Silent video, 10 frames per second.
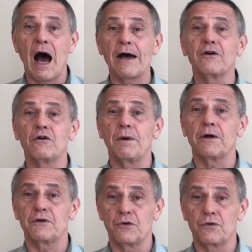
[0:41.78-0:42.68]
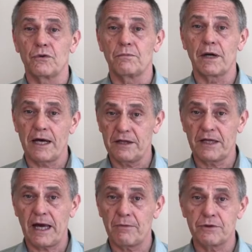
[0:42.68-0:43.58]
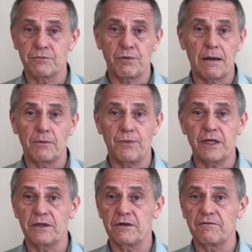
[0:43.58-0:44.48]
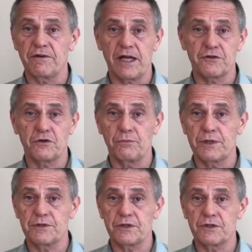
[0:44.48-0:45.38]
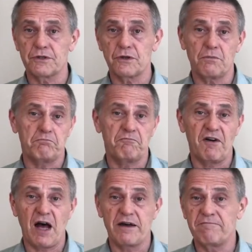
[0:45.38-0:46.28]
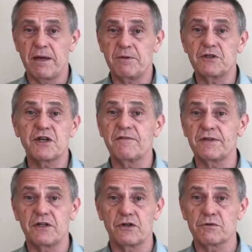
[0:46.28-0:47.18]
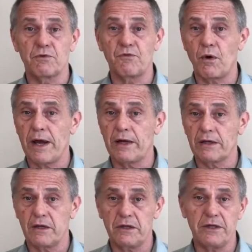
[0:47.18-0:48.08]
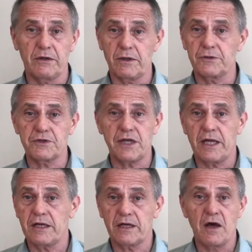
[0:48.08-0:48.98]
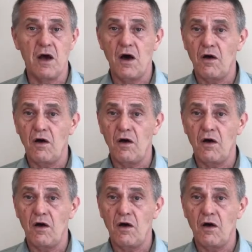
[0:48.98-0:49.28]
I don't know about you, but I think I was probably in the financial business 5, maybe 7 years before I had a clear understanding